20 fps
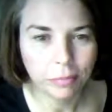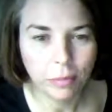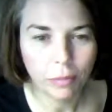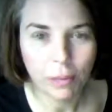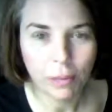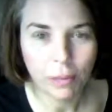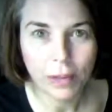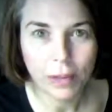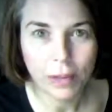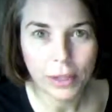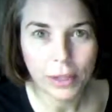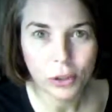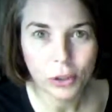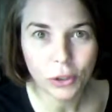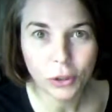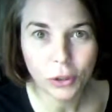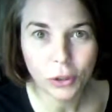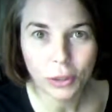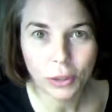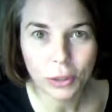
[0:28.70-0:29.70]
refined
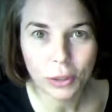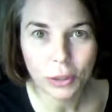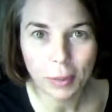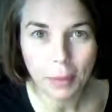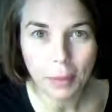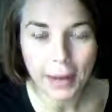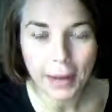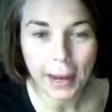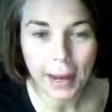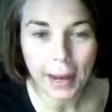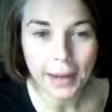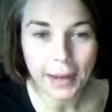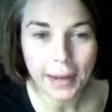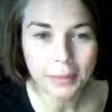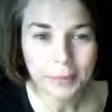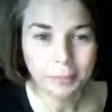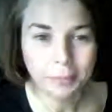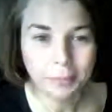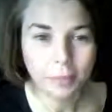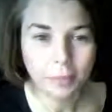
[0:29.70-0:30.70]
sugar into my diet.
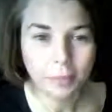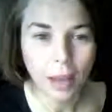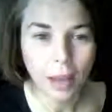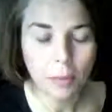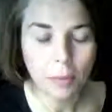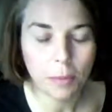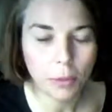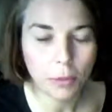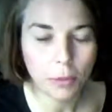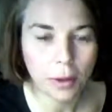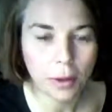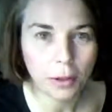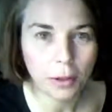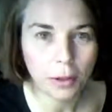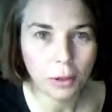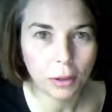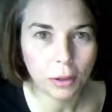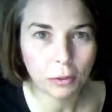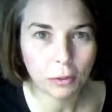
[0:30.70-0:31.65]
I'm trying to look